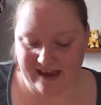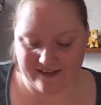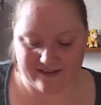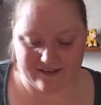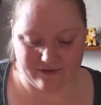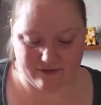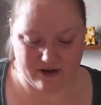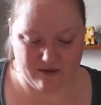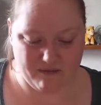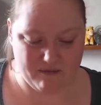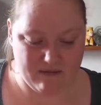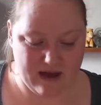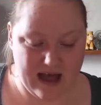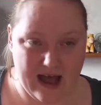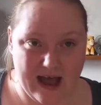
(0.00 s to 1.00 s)
kits
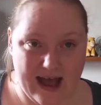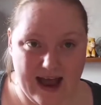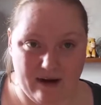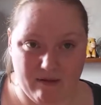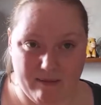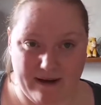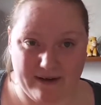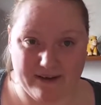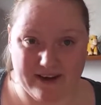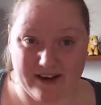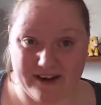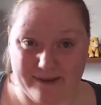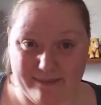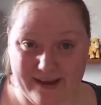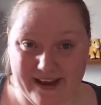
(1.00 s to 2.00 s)
from Owl About
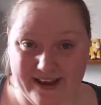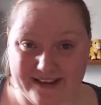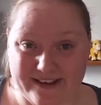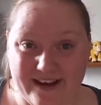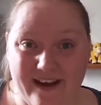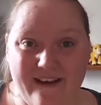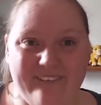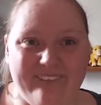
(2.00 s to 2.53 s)
Yarn appeared.